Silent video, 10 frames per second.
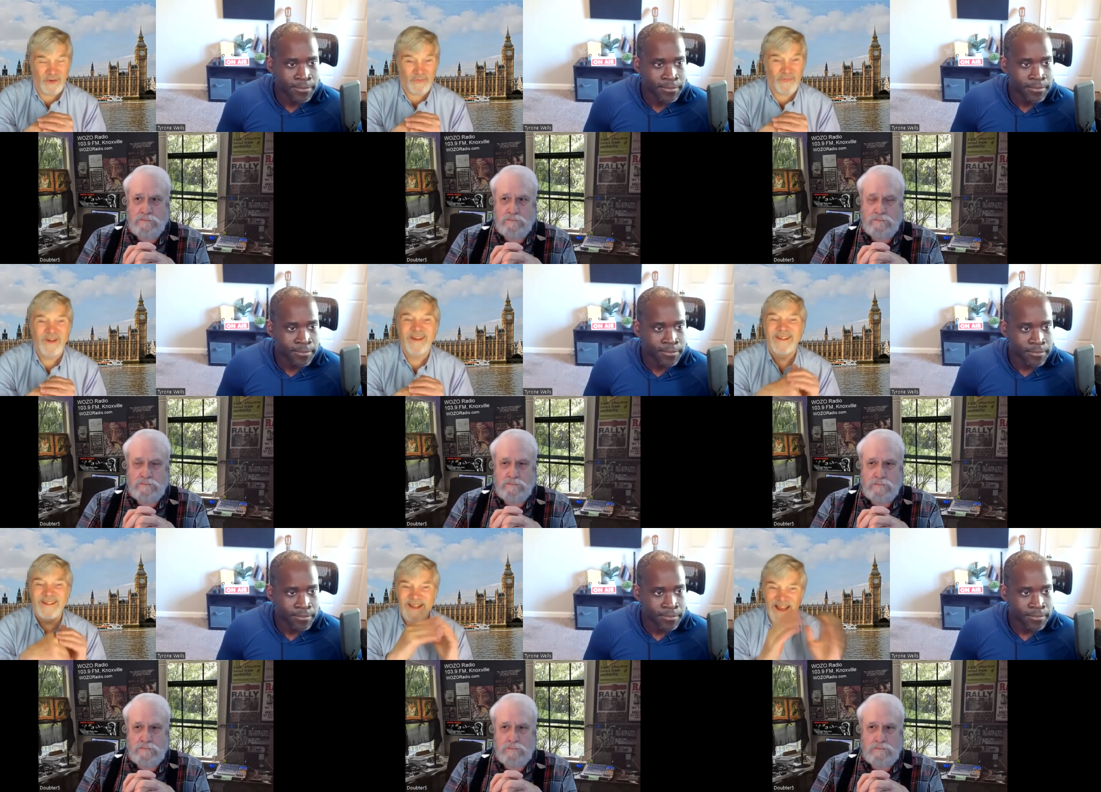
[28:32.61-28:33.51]
Speaker 1: us.
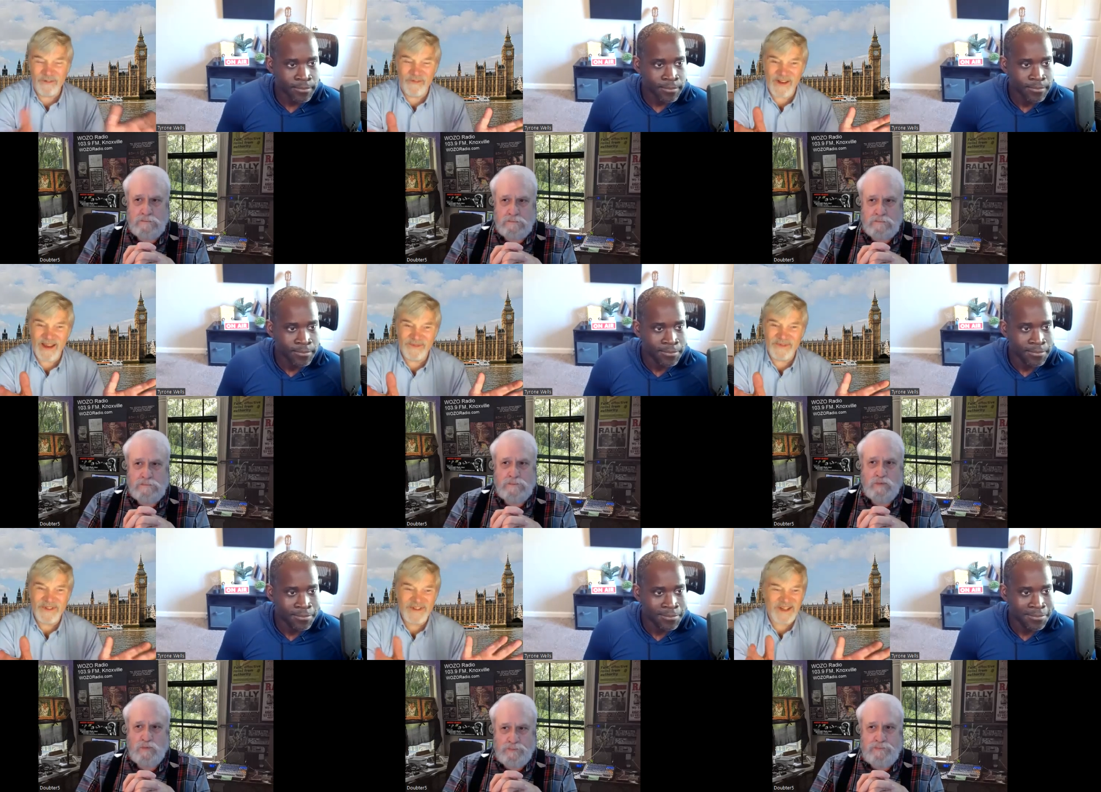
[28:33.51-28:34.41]
For
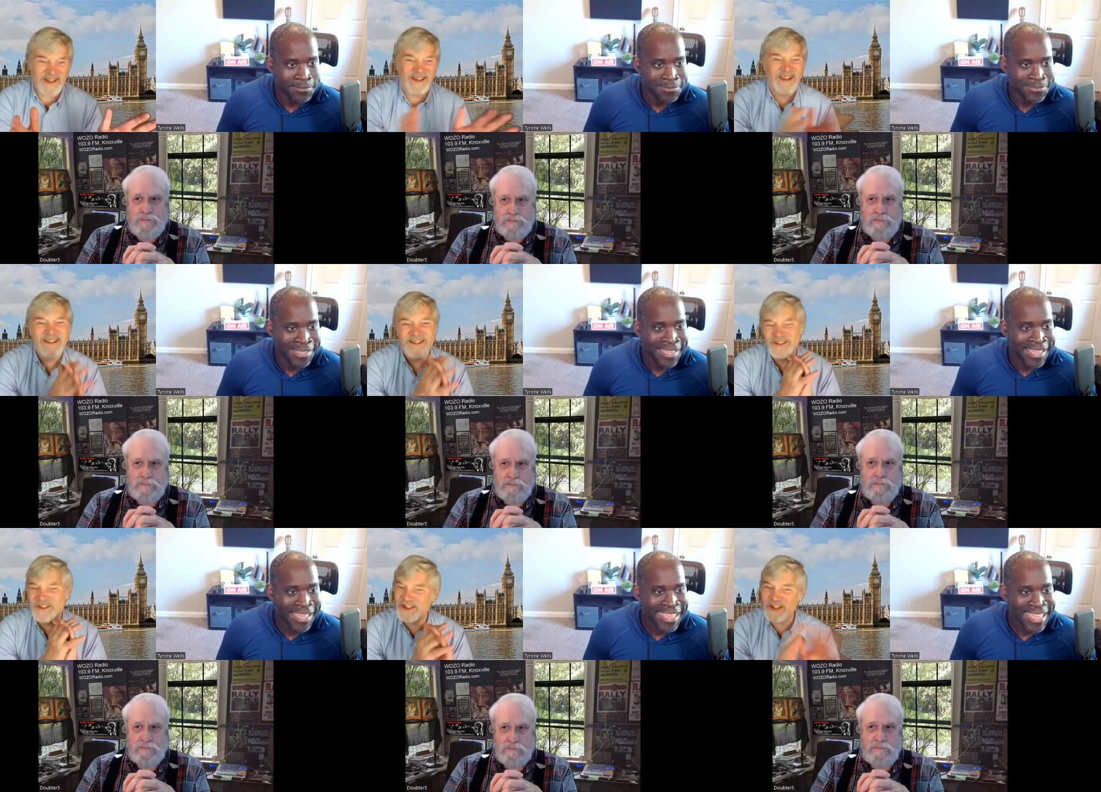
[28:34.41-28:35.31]
heaven's sake,
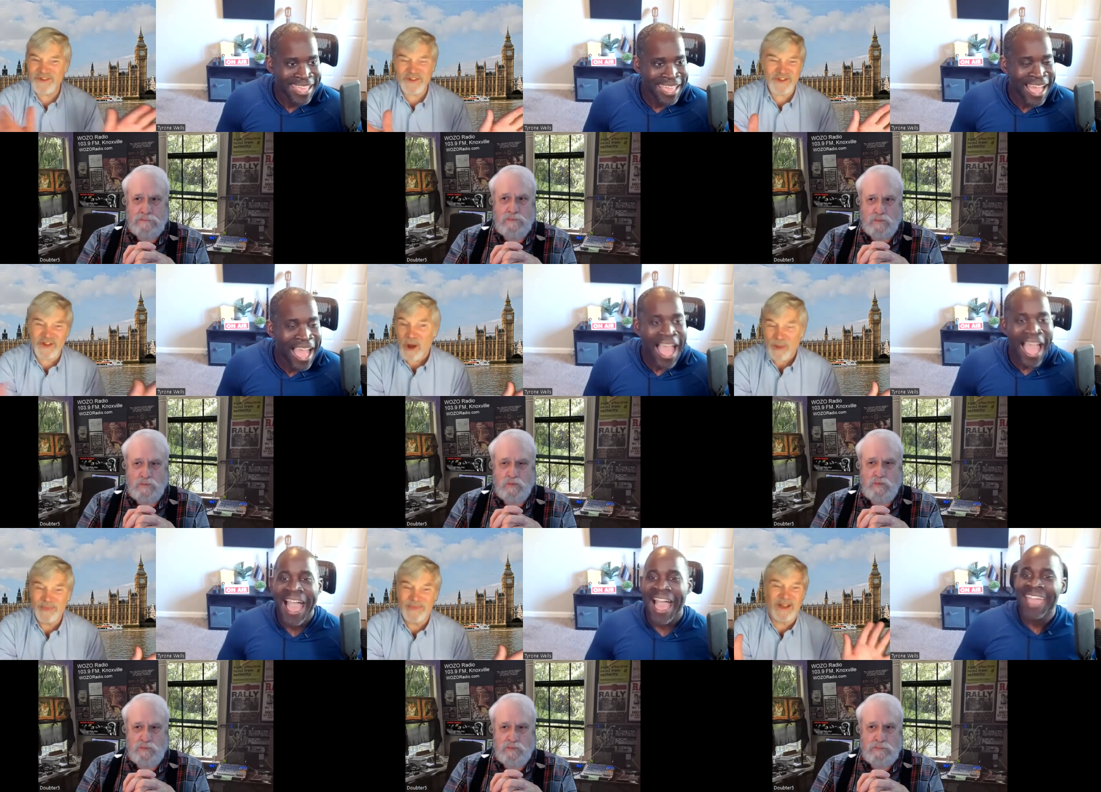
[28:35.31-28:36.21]
just stop.
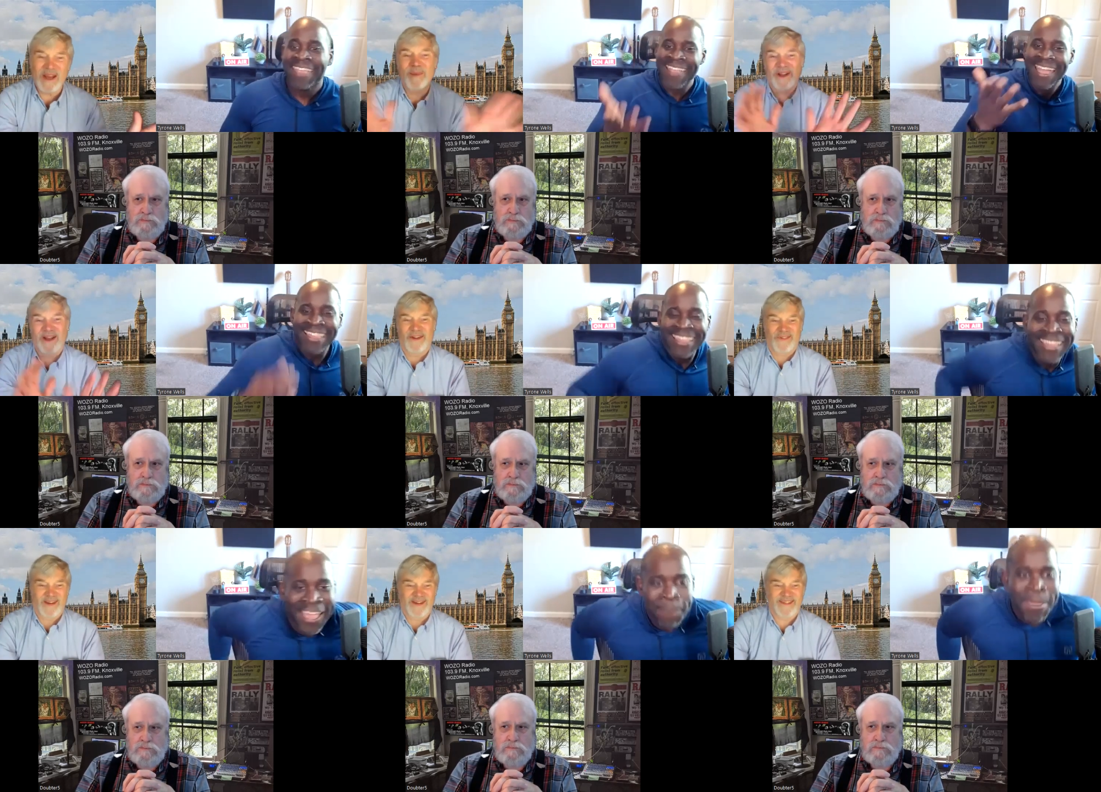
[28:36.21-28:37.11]
Demonizing. Exactly.
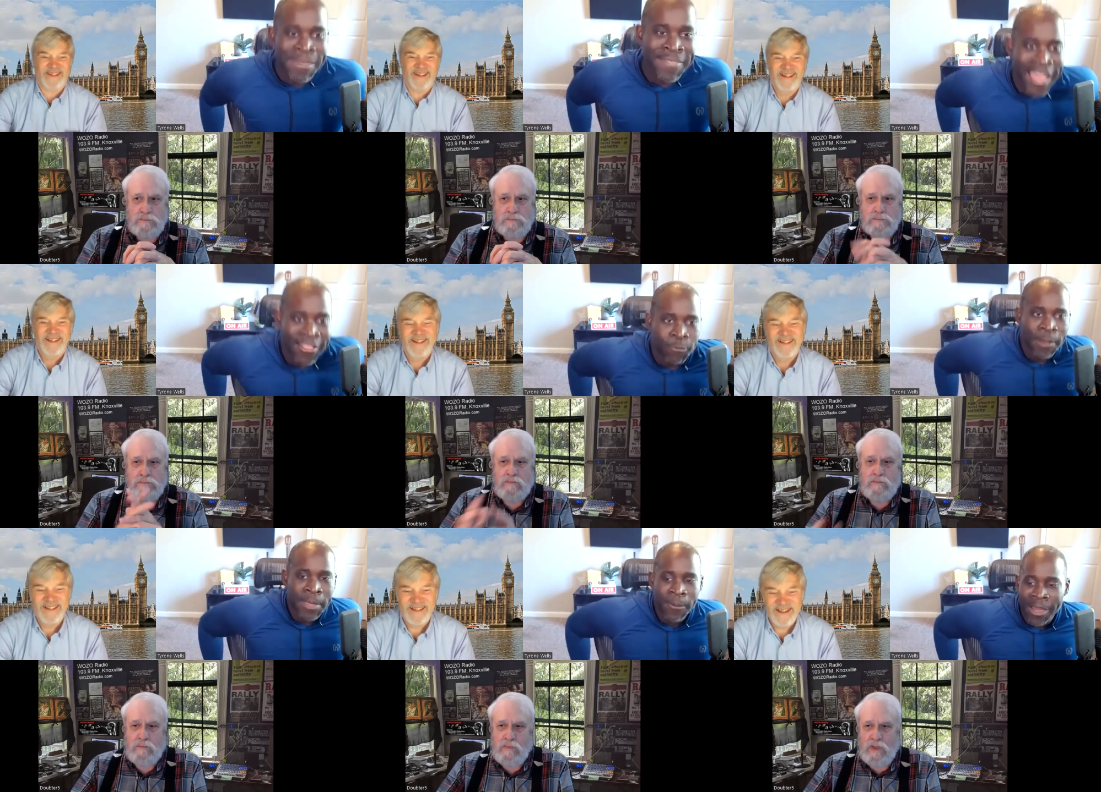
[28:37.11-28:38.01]
Speaker 2: Maybe that's
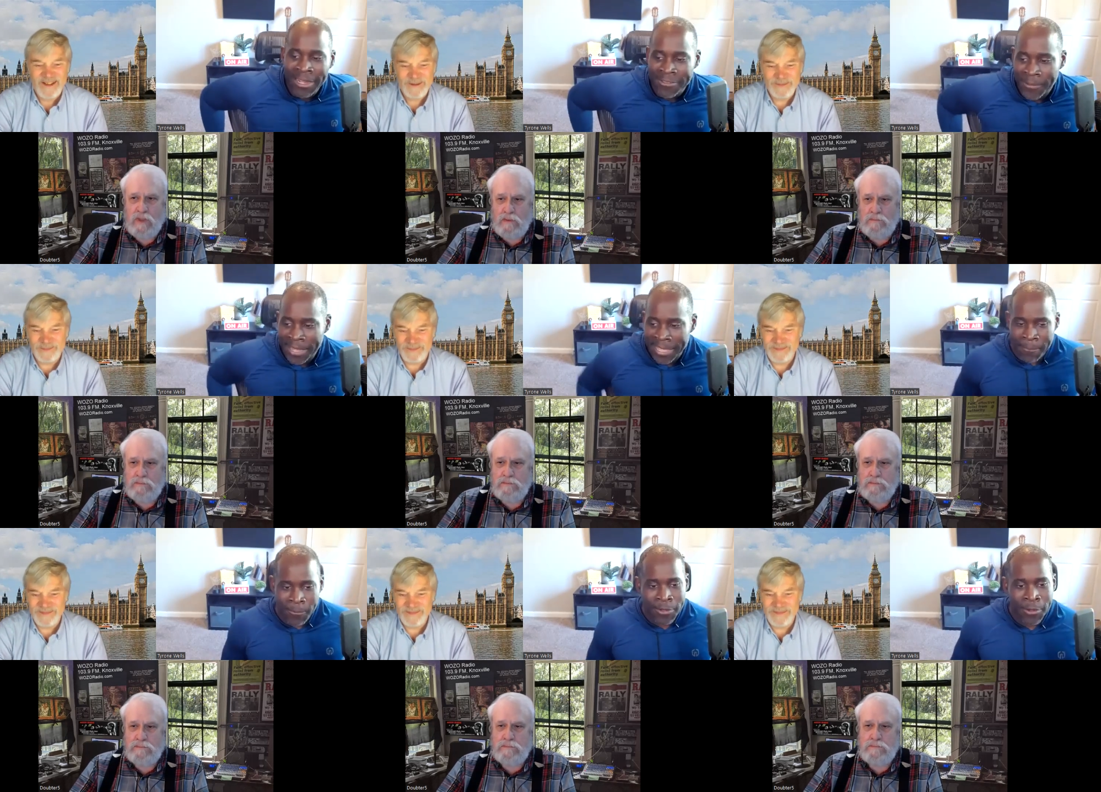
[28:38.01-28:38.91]
what we want as our end
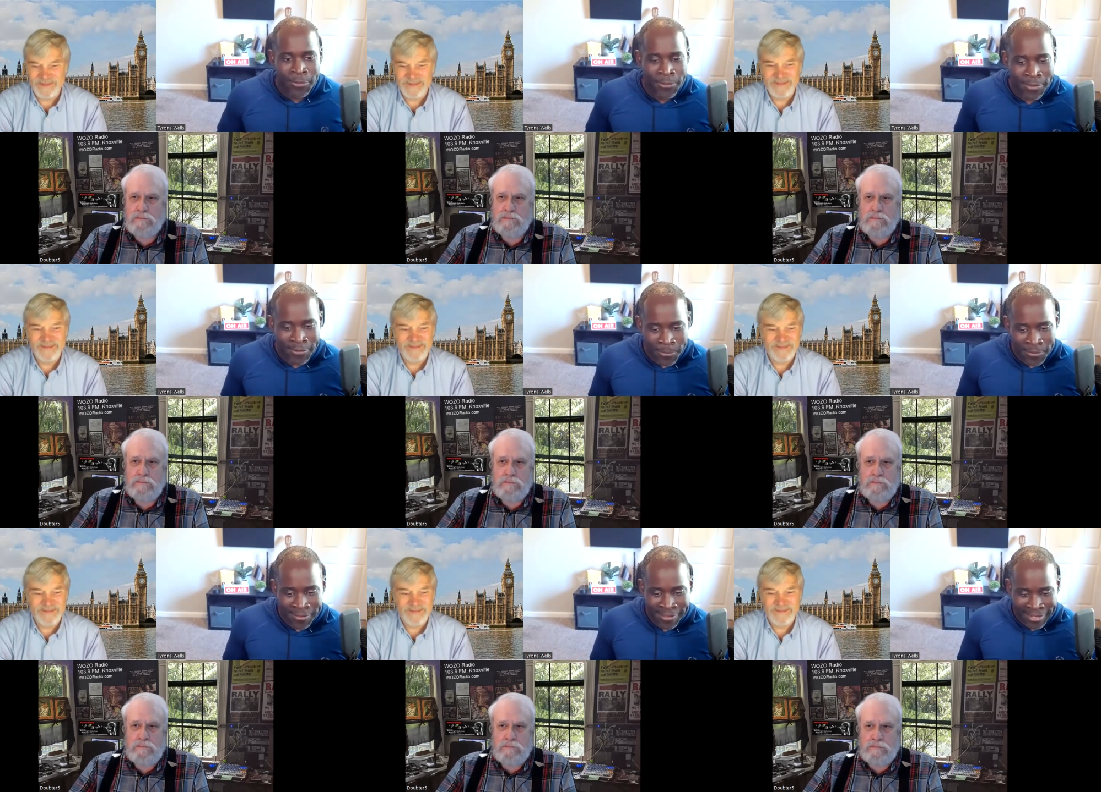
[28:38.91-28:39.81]
game. We'll go into this
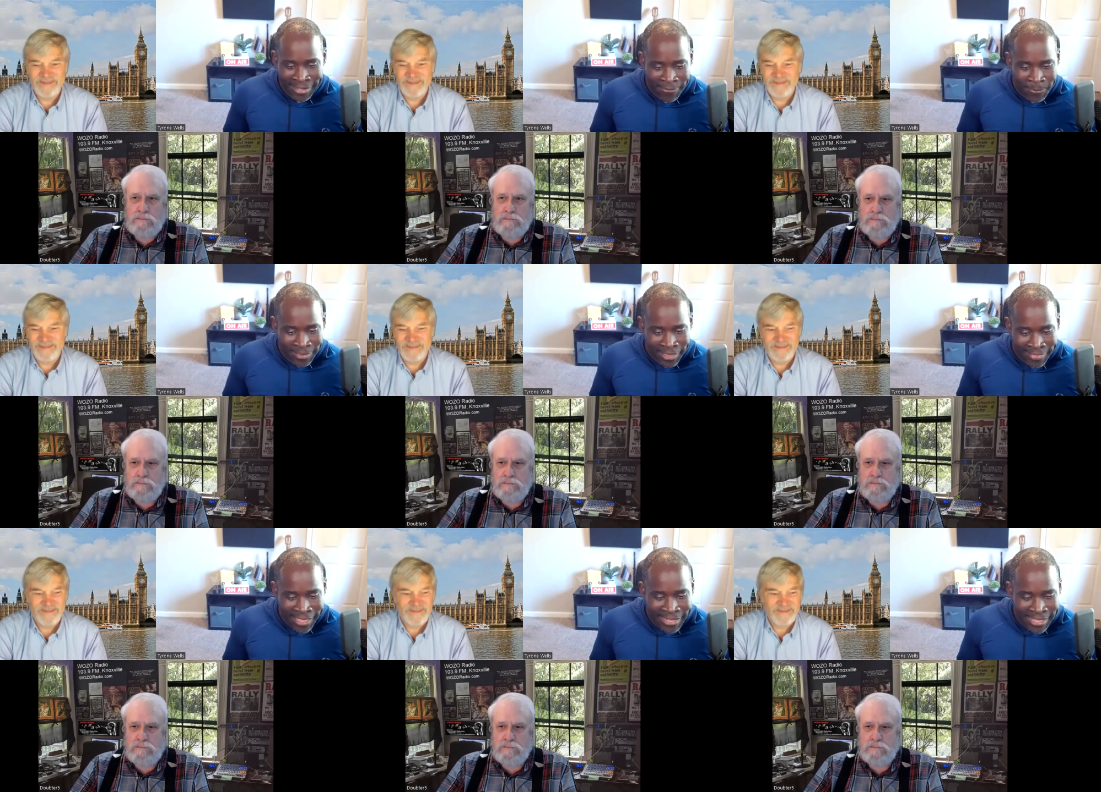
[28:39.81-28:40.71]
more in the second half, but
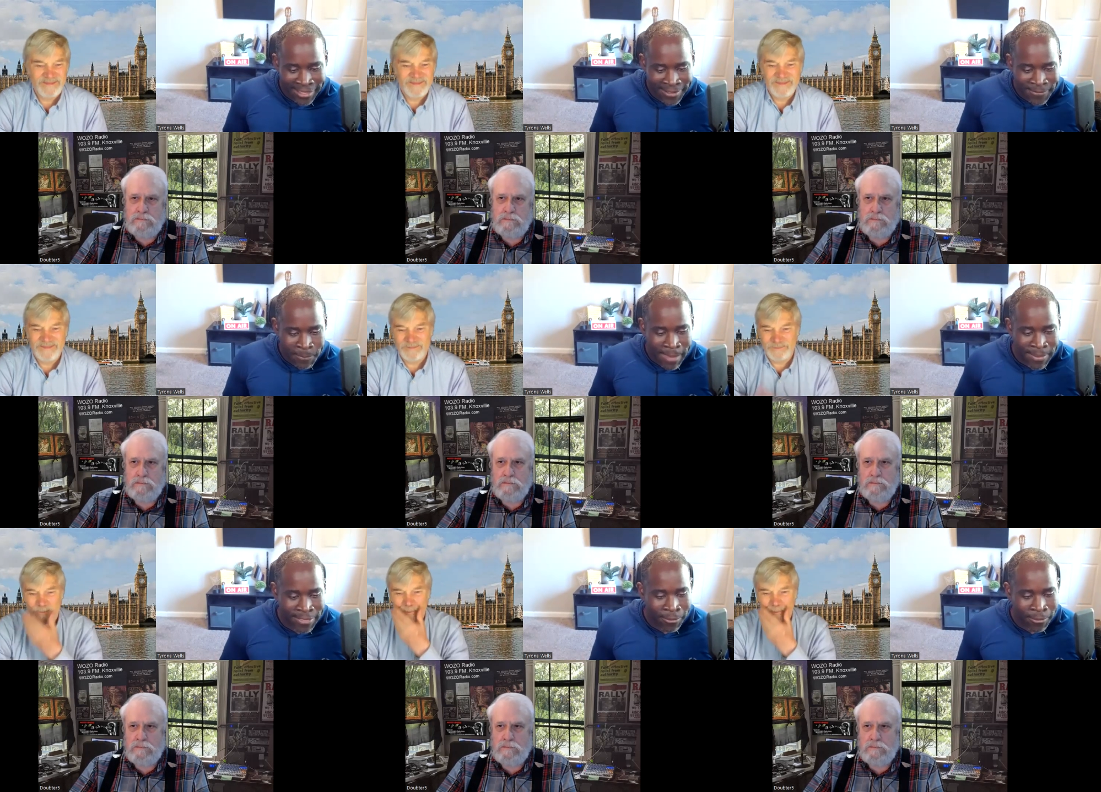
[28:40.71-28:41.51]
like the idea of maybe